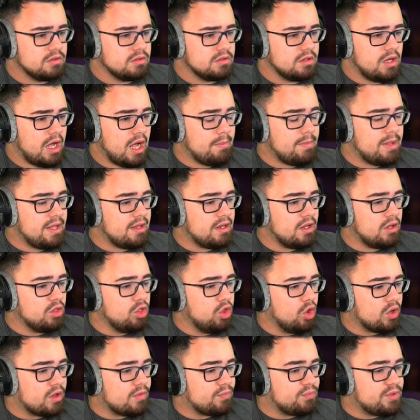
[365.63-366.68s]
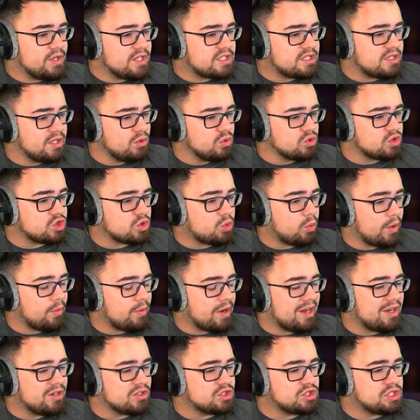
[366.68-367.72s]
I mean, look, this little square
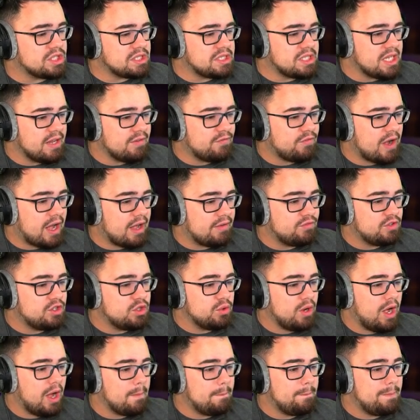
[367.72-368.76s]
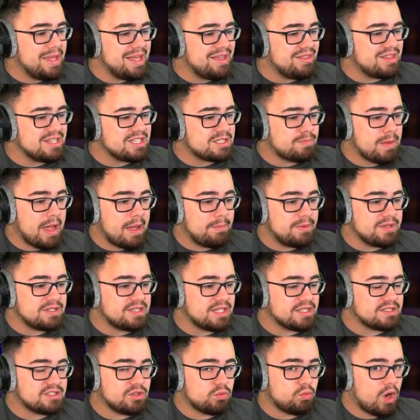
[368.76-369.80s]
right here is GTA 5. Do you know how big this map is
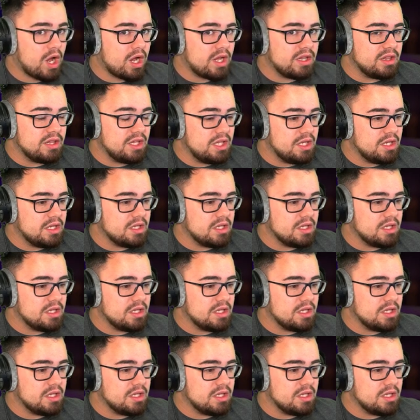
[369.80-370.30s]
next to Rocket League?